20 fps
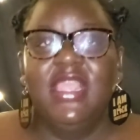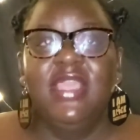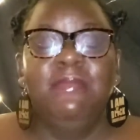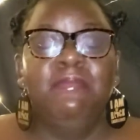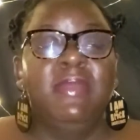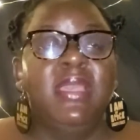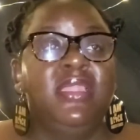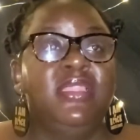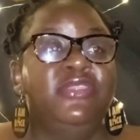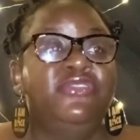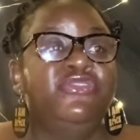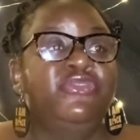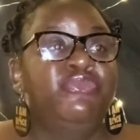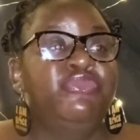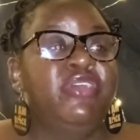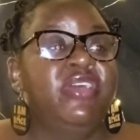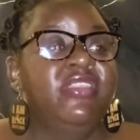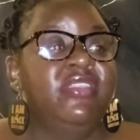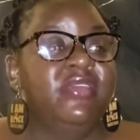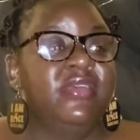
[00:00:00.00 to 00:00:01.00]
My little
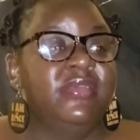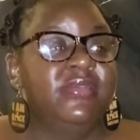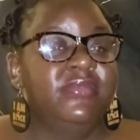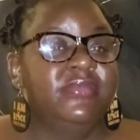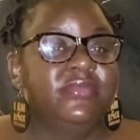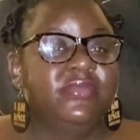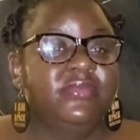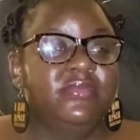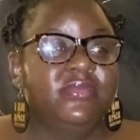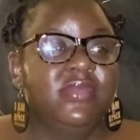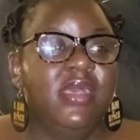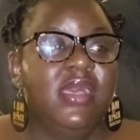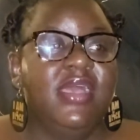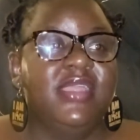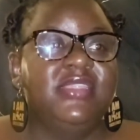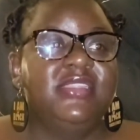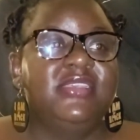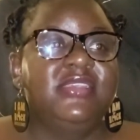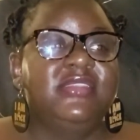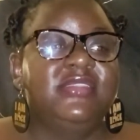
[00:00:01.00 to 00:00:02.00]
brother
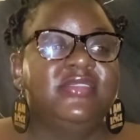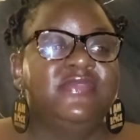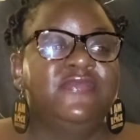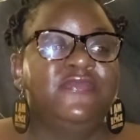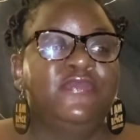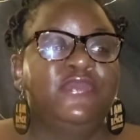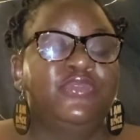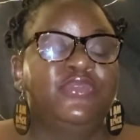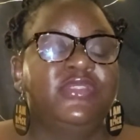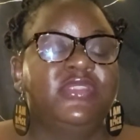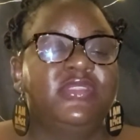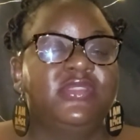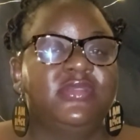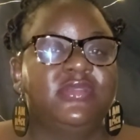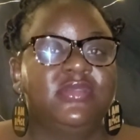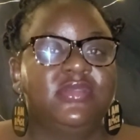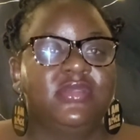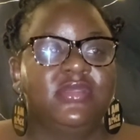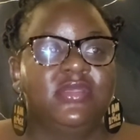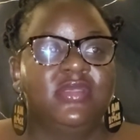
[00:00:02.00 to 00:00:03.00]
hurt his foot
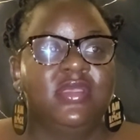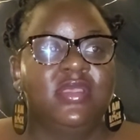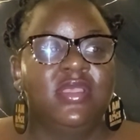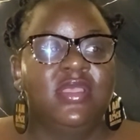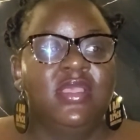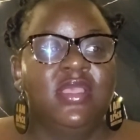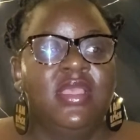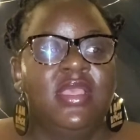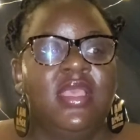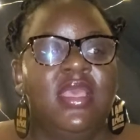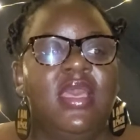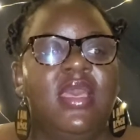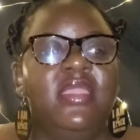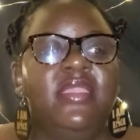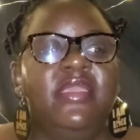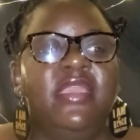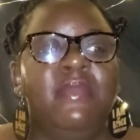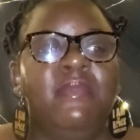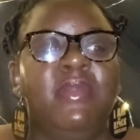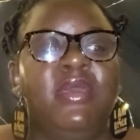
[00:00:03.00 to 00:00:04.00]
and he
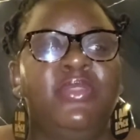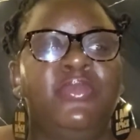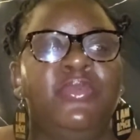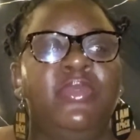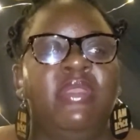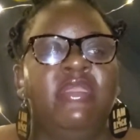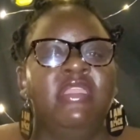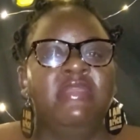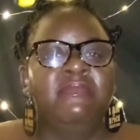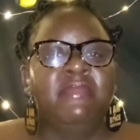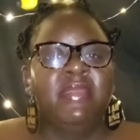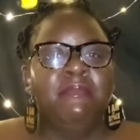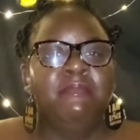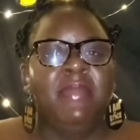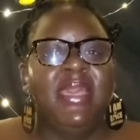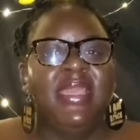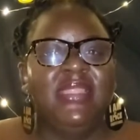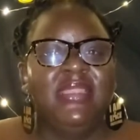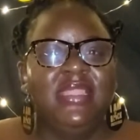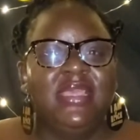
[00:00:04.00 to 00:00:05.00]
came out wearing my
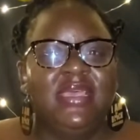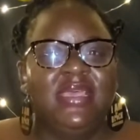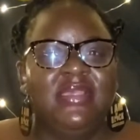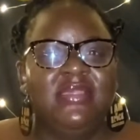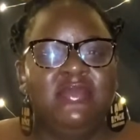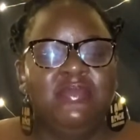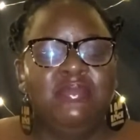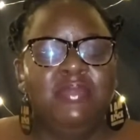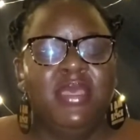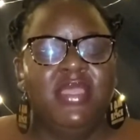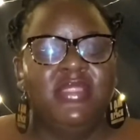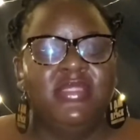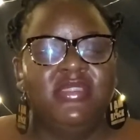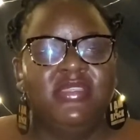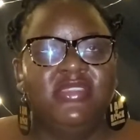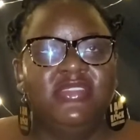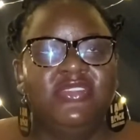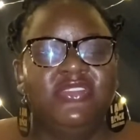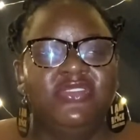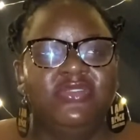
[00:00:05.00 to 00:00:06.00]
binder as a
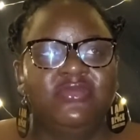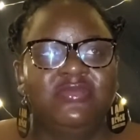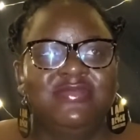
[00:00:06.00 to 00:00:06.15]
bandage.